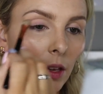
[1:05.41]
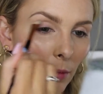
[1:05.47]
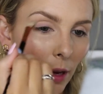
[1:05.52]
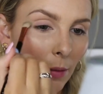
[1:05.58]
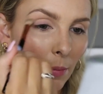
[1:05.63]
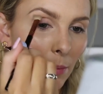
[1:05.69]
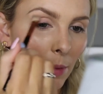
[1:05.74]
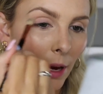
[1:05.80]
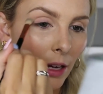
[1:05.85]

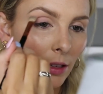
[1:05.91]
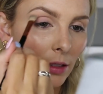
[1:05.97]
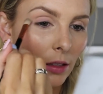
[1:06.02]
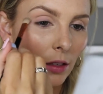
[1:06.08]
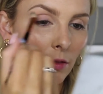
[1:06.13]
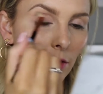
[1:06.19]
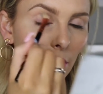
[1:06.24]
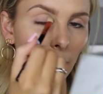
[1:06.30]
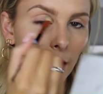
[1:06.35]
My
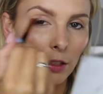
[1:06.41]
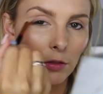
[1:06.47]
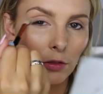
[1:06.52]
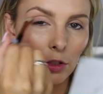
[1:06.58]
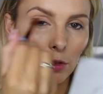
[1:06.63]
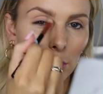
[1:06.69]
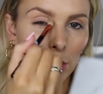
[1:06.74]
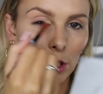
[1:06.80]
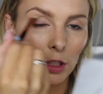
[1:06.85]
best advice
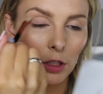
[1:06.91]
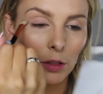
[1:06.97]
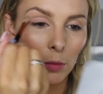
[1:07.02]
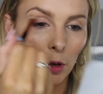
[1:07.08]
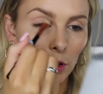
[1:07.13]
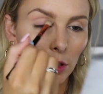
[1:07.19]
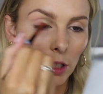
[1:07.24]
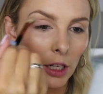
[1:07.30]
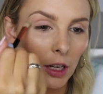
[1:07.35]
for doing a
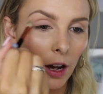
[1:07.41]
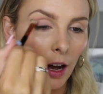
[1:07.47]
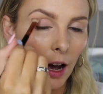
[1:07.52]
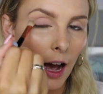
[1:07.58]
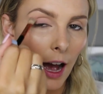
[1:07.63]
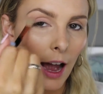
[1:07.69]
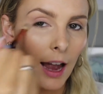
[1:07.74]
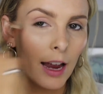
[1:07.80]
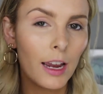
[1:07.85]
smoky
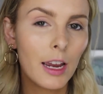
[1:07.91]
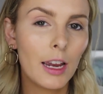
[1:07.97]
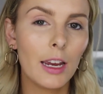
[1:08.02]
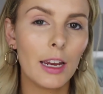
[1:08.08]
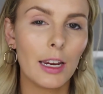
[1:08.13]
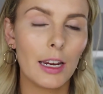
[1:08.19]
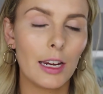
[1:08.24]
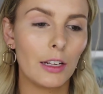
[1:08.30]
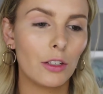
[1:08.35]
eye
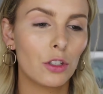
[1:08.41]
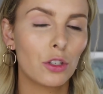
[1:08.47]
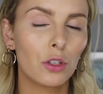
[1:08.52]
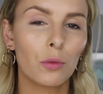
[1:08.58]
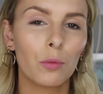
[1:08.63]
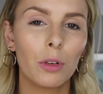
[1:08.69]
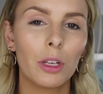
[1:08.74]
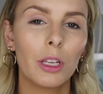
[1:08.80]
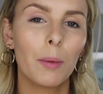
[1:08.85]
is
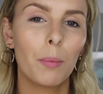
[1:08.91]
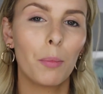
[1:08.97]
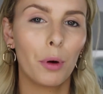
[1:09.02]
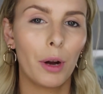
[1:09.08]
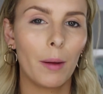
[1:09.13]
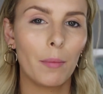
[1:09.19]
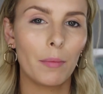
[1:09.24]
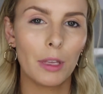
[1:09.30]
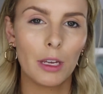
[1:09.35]
to really
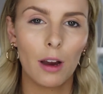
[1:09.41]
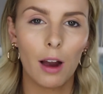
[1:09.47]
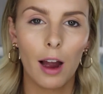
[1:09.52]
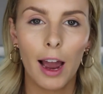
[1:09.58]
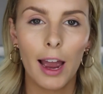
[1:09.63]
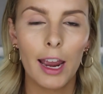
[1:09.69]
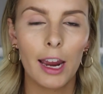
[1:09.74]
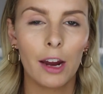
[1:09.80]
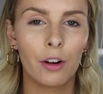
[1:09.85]
prep the
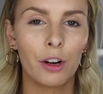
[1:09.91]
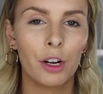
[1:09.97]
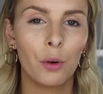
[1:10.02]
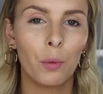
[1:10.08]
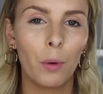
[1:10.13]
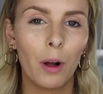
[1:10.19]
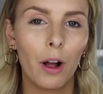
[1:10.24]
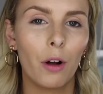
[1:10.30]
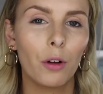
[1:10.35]
eye
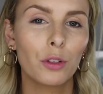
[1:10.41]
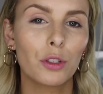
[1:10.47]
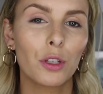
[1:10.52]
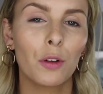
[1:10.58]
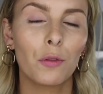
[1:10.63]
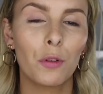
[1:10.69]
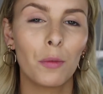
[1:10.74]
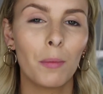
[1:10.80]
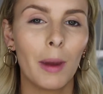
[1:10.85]
area well.
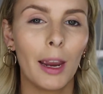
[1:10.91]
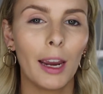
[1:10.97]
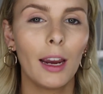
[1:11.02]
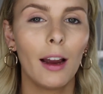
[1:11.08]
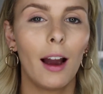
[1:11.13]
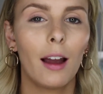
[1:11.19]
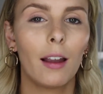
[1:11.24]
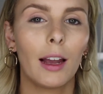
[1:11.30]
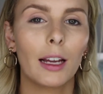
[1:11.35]
So for
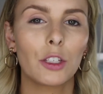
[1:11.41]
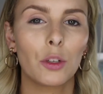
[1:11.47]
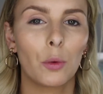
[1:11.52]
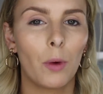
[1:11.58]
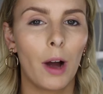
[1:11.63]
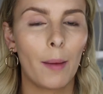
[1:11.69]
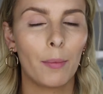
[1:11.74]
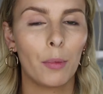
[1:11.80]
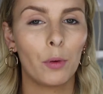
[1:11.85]
me, I like to
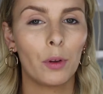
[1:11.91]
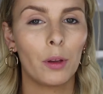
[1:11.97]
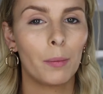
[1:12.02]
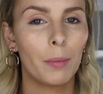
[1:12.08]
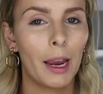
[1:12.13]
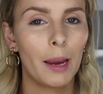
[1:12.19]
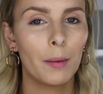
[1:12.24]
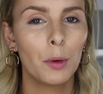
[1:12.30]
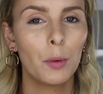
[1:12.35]
wipe it with a
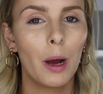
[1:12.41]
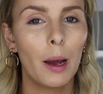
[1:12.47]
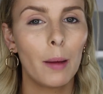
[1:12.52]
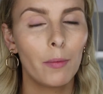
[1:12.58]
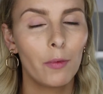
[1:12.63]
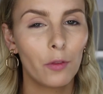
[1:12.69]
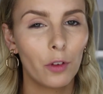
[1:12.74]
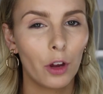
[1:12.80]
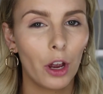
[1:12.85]
baby
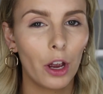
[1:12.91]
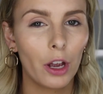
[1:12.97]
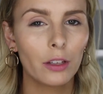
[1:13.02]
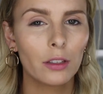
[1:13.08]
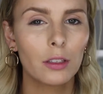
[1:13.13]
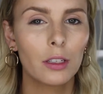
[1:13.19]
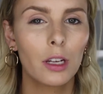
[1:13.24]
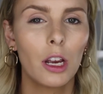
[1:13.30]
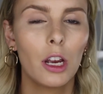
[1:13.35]
wipe
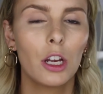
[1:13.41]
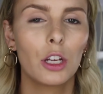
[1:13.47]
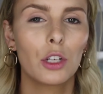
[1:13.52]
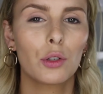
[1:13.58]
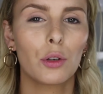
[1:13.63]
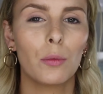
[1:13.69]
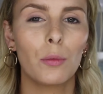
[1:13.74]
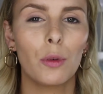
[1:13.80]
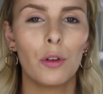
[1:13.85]
first
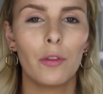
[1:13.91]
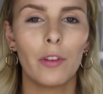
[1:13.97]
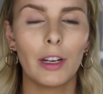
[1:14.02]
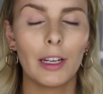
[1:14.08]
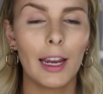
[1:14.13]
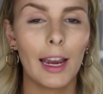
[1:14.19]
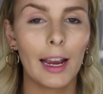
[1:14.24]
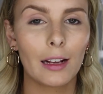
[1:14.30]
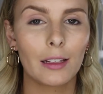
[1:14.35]
to remove
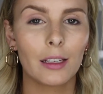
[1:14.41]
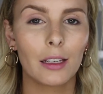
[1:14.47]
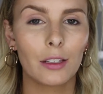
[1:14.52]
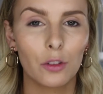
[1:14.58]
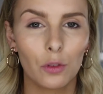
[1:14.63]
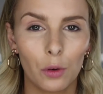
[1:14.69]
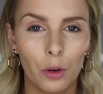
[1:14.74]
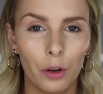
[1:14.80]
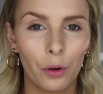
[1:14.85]
any
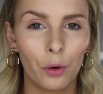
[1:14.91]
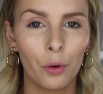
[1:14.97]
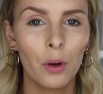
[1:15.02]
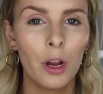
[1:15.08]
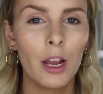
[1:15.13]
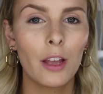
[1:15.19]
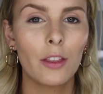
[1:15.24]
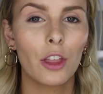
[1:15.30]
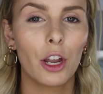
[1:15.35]
excess
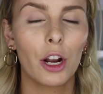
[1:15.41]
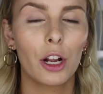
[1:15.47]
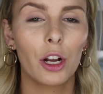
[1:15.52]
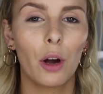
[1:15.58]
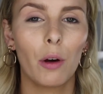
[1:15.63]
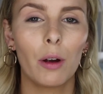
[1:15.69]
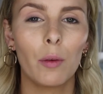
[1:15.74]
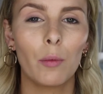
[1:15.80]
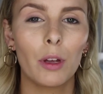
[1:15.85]
oil. Then I
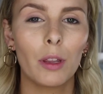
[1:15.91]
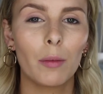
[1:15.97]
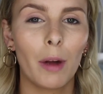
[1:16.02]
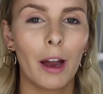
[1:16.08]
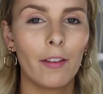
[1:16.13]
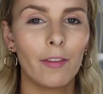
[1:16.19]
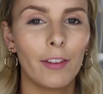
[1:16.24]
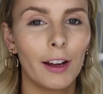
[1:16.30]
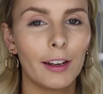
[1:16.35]
go in with
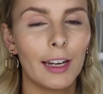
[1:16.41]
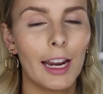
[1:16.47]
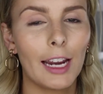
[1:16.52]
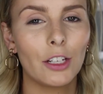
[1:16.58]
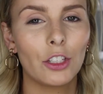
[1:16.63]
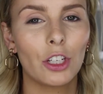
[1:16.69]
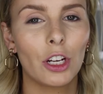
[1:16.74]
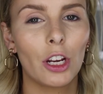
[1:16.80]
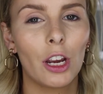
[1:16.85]
my
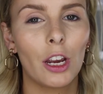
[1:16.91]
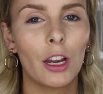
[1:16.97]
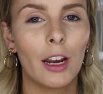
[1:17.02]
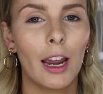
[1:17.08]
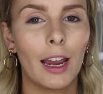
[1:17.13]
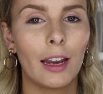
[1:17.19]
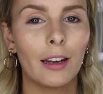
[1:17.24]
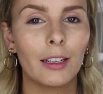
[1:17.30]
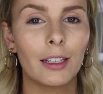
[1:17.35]

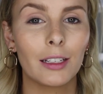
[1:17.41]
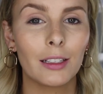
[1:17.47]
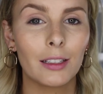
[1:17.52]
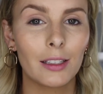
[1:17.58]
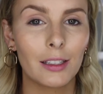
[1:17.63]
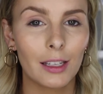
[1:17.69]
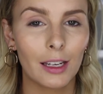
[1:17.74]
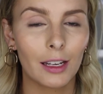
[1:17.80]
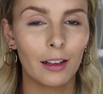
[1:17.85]
foundation and
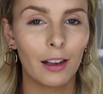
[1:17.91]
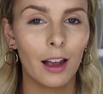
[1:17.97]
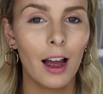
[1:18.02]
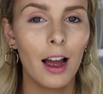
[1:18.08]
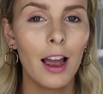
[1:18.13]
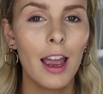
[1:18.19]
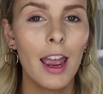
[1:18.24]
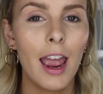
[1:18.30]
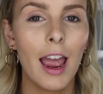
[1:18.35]

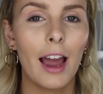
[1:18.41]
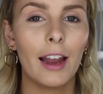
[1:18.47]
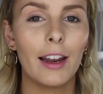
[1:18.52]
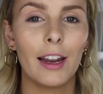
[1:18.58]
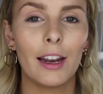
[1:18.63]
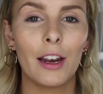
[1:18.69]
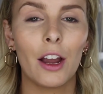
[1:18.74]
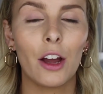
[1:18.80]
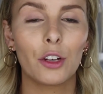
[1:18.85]
concealer and
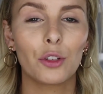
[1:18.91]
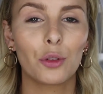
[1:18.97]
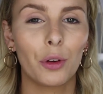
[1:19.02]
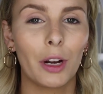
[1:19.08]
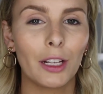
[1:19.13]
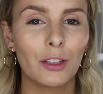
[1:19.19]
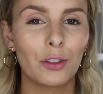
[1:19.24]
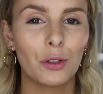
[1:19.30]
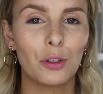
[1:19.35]
then a
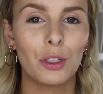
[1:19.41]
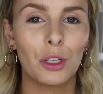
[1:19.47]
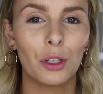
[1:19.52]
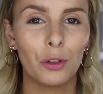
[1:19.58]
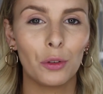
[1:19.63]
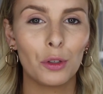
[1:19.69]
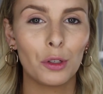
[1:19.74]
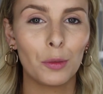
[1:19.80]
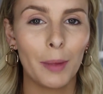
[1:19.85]

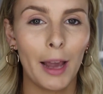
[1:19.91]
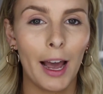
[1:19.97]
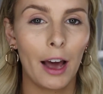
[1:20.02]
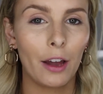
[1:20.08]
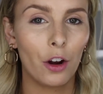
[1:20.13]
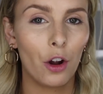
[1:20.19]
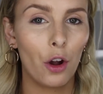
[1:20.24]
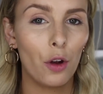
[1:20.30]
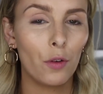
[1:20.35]
translucent loose
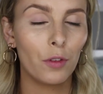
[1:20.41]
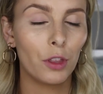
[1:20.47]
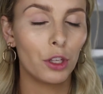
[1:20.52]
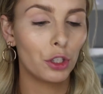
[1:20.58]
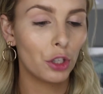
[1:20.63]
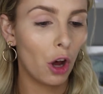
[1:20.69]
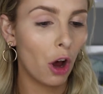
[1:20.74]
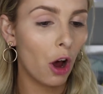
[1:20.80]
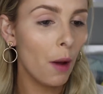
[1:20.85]
powder over
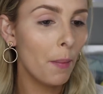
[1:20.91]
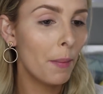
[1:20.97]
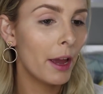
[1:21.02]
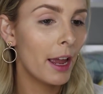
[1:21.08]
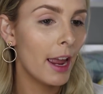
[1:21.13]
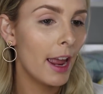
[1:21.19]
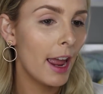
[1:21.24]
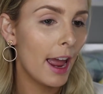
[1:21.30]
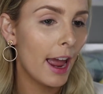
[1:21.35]
the
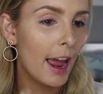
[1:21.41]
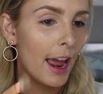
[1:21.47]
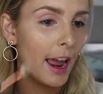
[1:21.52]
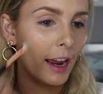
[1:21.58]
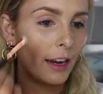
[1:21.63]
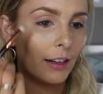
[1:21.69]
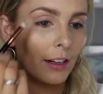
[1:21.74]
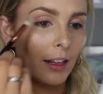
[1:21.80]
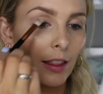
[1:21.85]
top,
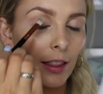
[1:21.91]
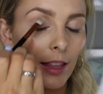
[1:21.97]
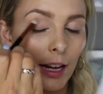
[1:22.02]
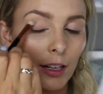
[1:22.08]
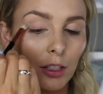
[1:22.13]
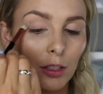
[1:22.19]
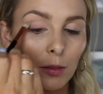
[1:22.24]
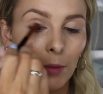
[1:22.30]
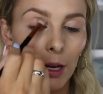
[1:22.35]
and
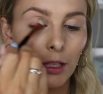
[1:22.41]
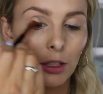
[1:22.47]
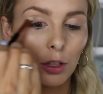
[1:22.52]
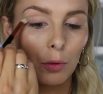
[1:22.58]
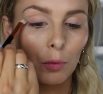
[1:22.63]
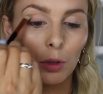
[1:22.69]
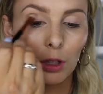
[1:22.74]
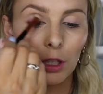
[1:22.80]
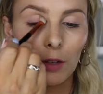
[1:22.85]
that just makes
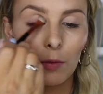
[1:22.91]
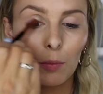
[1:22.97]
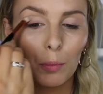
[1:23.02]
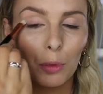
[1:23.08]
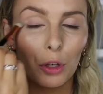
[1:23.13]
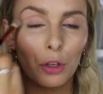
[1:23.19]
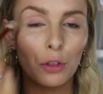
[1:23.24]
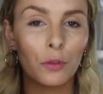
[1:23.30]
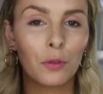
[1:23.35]
a really
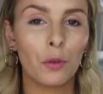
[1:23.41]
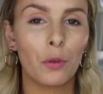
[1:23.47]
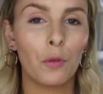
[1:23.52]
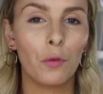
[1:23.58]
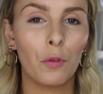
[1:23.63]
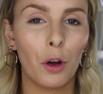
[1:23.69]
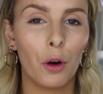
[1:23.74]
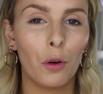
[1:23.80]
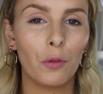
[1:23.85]

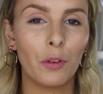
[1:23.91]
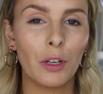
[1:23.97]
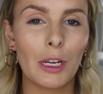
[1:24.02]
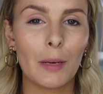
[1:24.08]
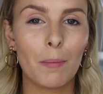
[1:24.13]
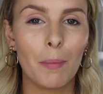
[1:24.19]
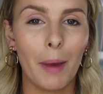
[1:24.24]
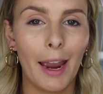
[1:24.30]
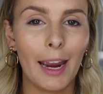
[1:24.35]
beautiful
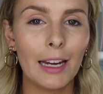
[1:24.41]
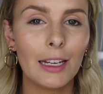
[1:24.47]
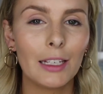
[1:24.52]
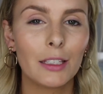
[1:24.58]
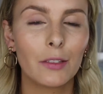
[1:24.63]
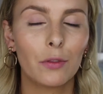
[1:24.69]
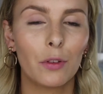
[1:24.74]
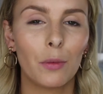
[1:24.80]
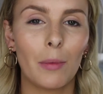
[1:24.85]
velvety
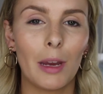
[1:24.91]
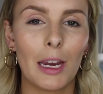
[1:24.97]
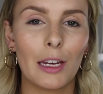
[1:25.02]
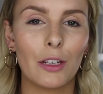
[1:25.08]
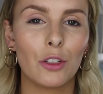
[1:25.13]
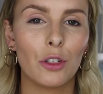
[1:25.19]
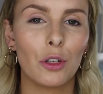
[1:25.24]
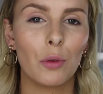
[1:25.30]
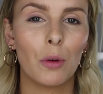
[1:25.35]
base for
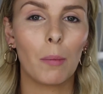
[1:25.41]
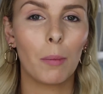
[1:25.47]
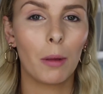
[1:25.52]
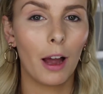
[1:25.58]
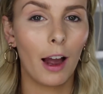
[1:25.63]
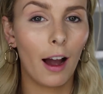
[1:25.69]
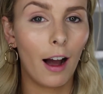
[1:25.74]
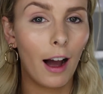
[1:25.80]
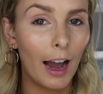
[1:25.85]
me to
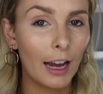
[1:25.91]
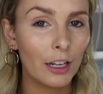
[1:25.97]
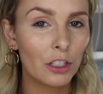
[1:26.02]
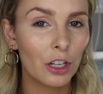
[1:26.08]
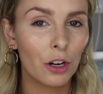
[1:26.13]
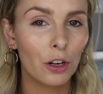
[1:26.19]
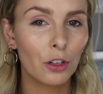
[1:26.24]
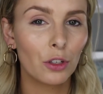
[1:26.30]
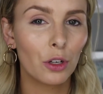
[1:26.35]
apply
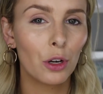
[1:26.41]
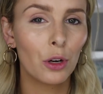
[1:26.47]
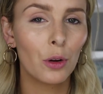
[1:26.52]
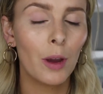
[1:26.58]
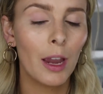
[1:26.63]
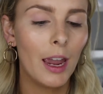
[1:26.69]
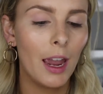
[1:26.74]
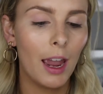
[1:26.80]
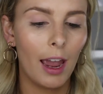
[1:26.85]
eyeshadow
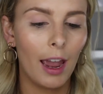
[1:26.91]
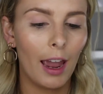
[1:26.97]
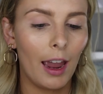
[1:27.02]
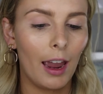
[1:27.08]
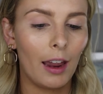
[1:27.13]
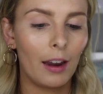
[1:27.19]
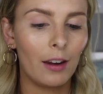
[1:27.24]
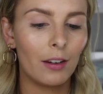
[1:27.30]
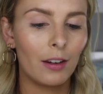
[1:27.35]
to,
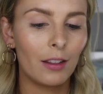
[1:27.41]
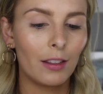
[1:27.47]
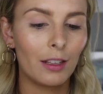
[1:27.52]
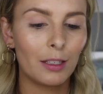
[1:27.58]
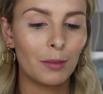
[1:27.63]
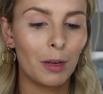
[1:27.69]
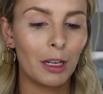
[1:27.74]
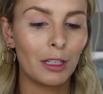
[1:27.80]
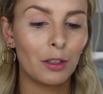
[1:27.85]
and
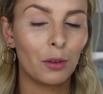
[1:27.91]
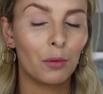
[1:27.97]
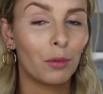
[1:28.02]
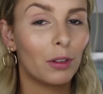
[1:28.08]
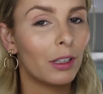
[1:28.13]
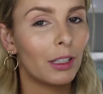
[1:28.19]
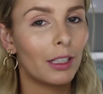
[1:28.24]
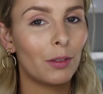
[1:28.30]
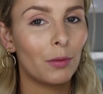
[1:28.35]
this makes it
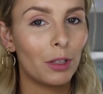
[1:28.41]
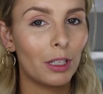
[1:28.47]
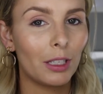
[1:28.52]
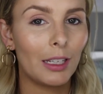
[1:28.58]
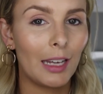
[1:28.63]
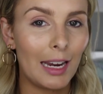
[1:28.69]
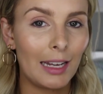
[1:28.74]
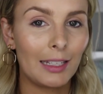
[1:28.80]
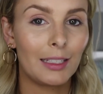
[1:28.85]
really,
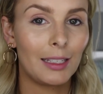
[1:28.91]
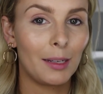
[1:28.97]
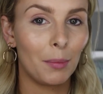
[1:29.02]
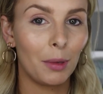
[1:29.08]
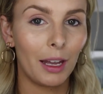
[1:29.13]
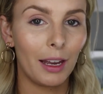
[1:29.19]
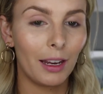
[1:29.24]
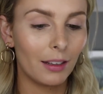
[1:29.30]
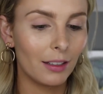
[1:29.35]
really easy to
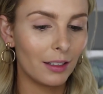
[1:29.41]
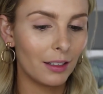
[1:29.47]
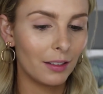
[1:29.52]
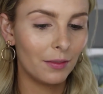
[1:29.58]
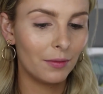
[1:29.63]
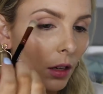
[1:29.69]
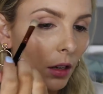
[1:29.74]
blend.